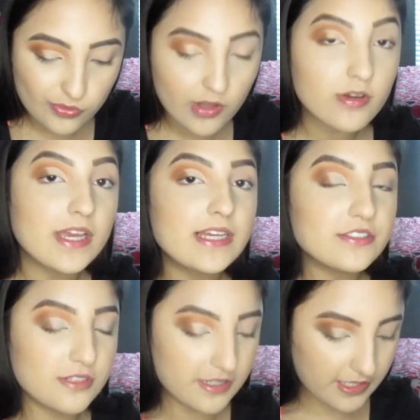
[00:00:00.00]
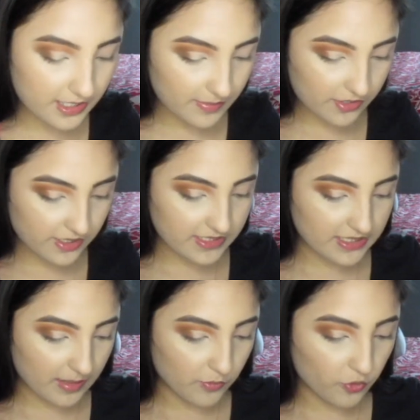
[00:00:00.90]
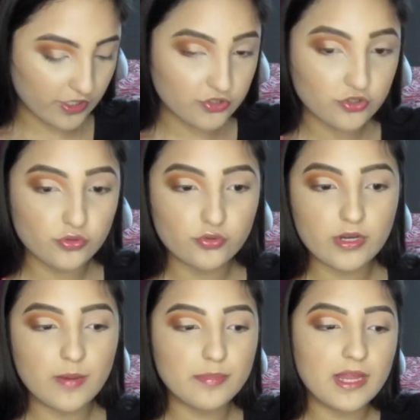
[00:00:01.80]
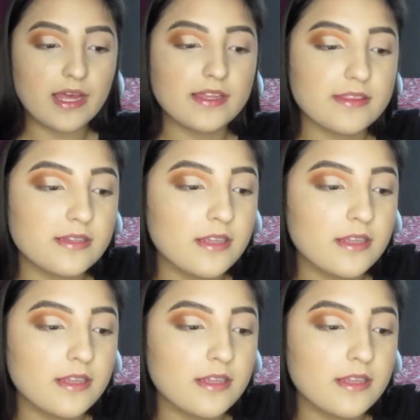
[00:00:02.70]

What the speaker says: Okay guys, so now that I cut my crease, I'm going to apply